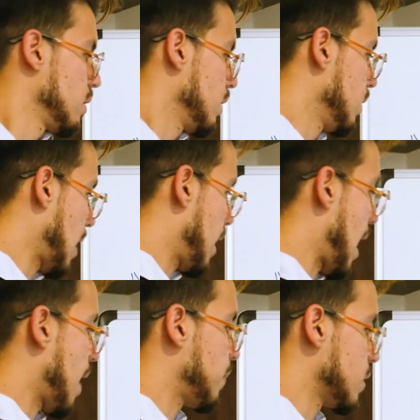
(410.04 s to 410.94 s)
That
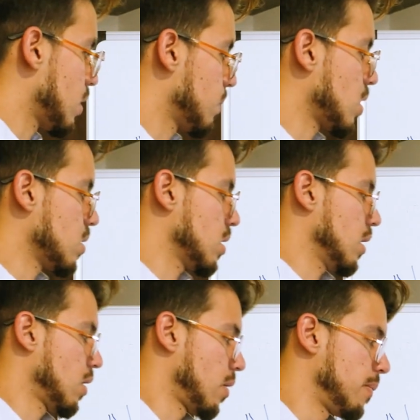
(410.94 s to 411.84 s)
happens sometimes, that
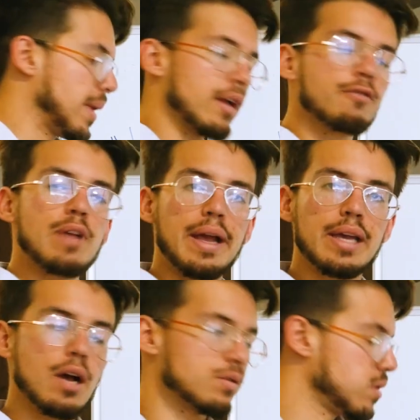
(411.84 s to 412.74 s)
there are big
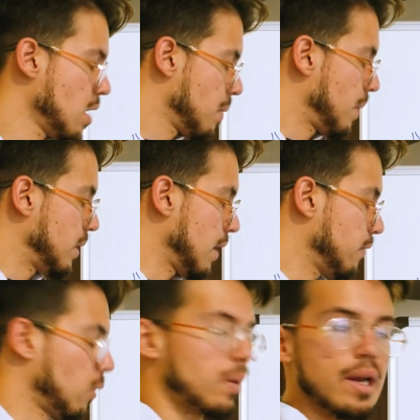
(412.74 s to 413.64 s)
accounts, but they've
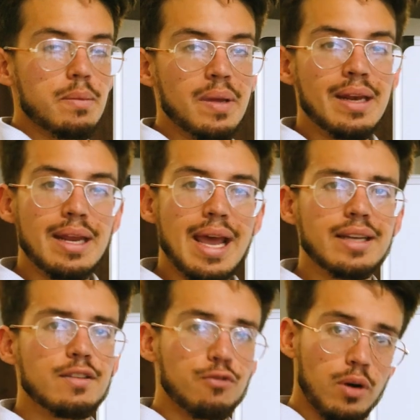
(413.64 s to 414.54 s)
already been
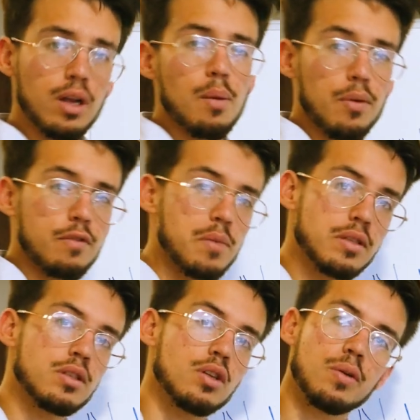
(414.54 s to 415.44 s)
inactive for a couple of
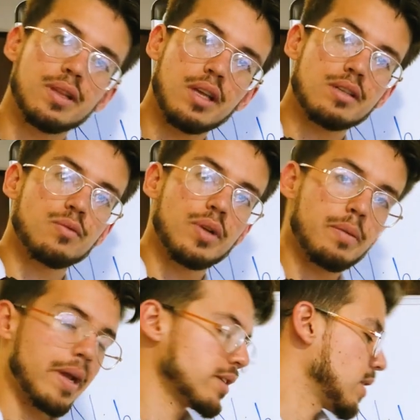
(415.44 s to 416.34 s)
months, so it doesn't really
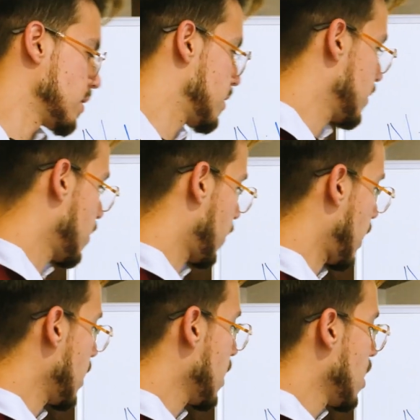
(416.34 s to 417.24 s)
make sense.
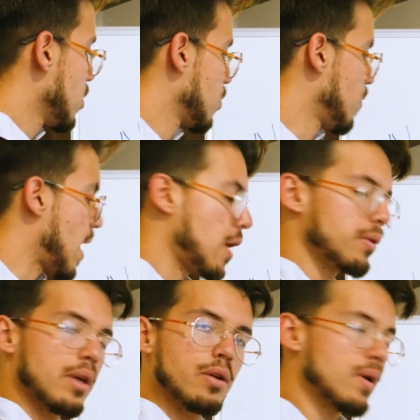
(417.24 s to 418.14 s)
Okay? So now
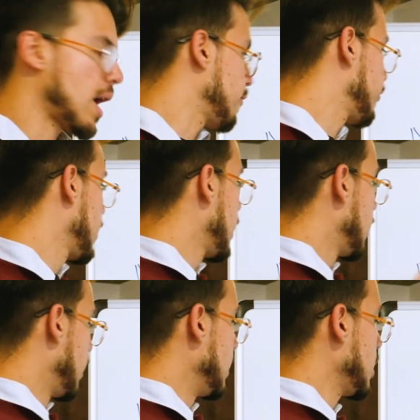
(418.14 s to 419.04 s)
that you have
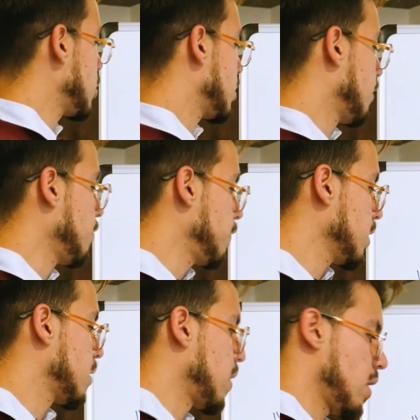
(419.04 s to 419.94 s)
the niche, the 50
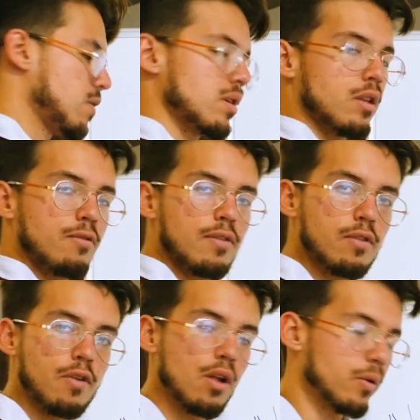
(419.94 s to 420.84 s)
creators, and the 50
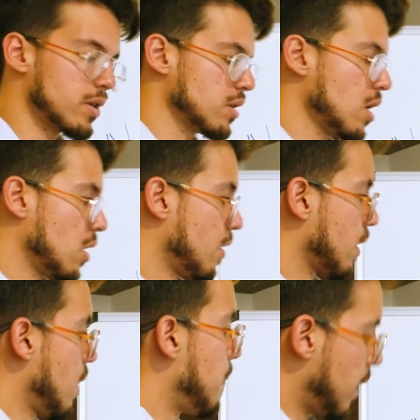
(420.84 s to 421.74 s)
followers, you're
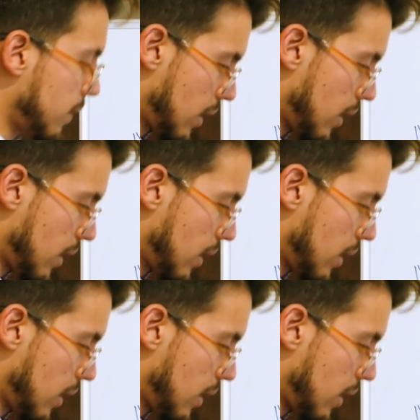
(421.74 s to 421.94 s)
gonna build a